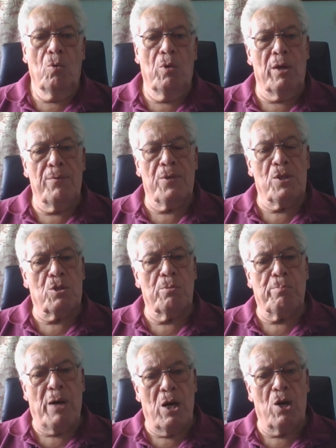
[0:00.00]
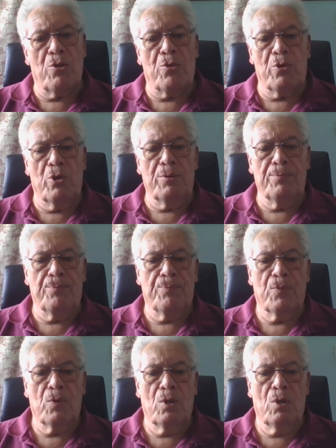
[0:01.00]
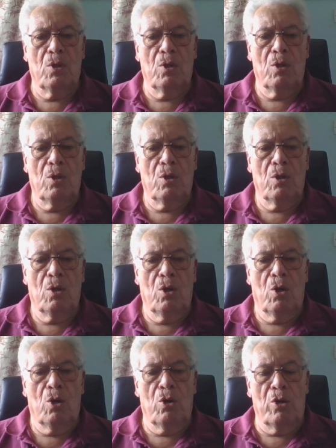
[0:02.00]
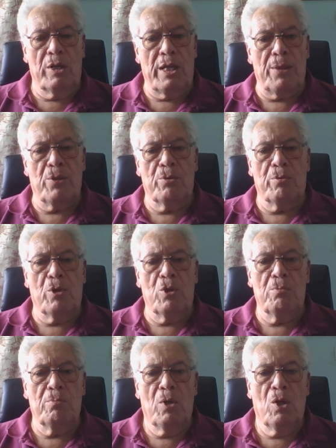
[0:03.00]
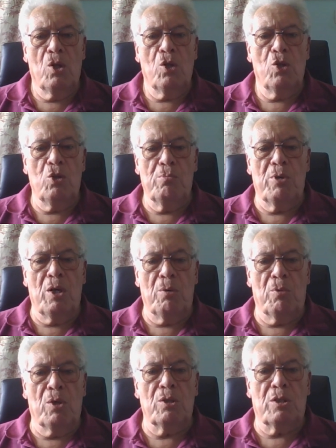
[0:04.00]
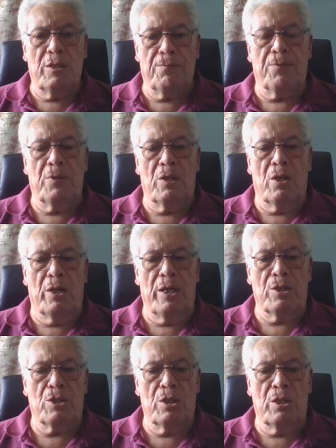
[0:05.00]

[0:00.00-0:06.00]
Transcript: Well, if it's a bathroom or another room, you might want different lights